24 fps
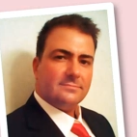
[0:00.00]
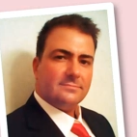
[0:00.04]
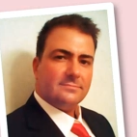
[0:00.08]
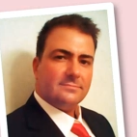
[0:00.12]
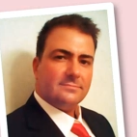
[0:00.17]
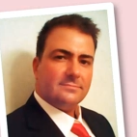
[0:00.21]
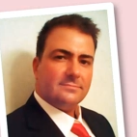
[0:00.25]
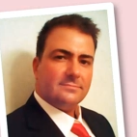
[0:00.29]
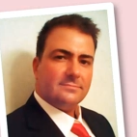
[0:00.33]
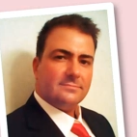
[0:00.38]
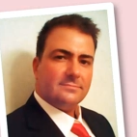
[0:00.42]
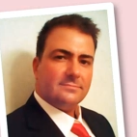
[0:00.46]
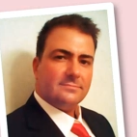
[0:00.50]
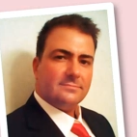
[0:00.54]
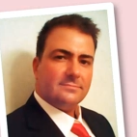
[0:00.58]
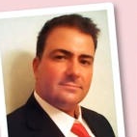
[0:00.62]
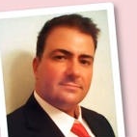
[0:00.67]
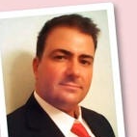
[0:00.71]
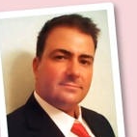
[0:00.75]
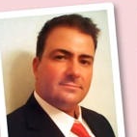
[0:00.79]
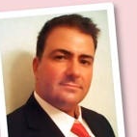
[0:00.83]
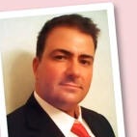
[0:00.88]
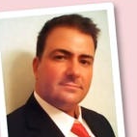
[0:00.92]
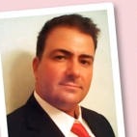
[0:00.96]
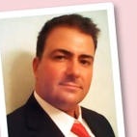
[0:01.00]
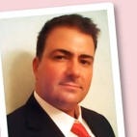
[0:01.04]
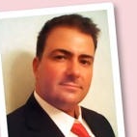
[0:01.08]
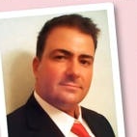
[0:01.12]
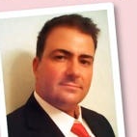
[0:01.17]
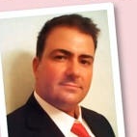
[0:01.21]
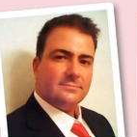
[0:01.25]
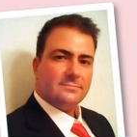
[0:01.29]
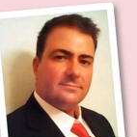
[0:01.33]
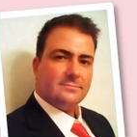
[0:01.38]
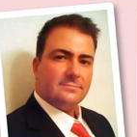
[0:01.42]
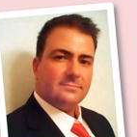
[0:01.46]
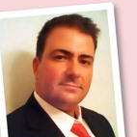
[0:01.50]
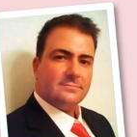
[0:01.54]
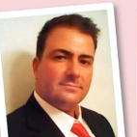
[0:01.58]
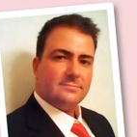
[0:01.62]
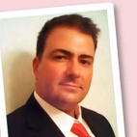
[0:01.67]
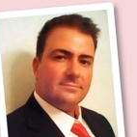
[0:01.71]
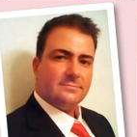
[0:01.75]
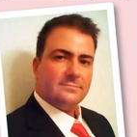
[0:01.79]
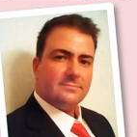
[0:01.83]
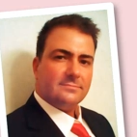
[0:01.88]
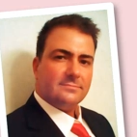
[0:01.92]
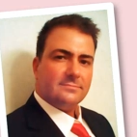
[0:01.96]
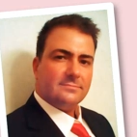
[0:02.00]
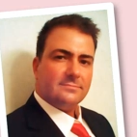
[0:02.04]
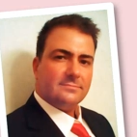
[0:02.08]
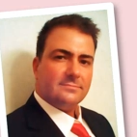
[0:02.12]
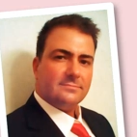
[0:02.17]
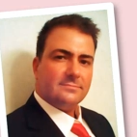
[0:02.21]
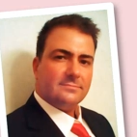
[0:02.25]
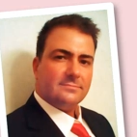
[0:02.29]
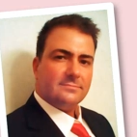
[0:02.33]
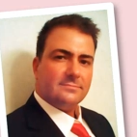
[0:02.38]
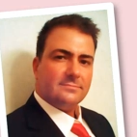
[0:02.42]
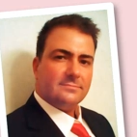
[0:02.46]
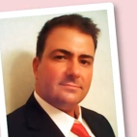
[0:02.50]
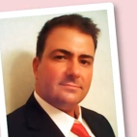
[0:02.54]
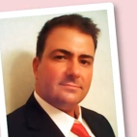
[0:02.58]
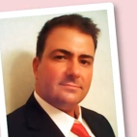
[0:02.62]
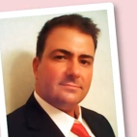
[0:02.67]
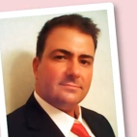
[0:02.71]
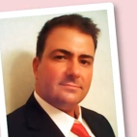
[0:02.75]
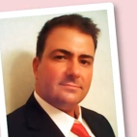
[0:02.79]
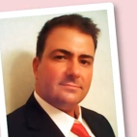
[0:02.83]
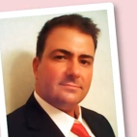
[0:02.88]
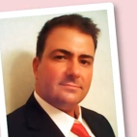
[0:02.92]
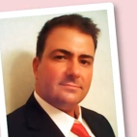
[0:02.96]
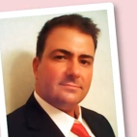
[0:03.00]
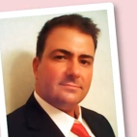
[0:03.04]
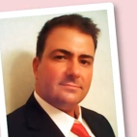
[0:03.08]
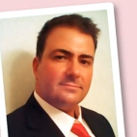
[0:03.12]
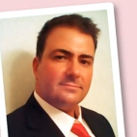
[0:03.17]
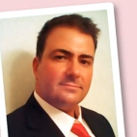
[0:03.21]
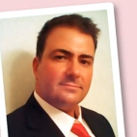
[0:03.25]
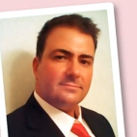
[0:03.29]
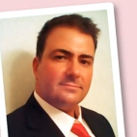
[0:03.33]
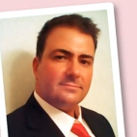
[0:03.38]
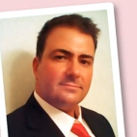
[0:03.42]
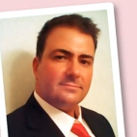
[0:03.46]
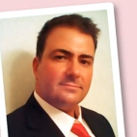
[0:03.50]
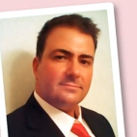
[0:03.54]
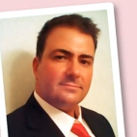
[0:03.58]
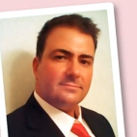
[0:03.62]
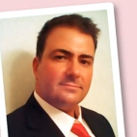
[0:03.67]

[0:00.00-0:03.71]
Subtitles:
The face doesn't move, so there is nothing to read.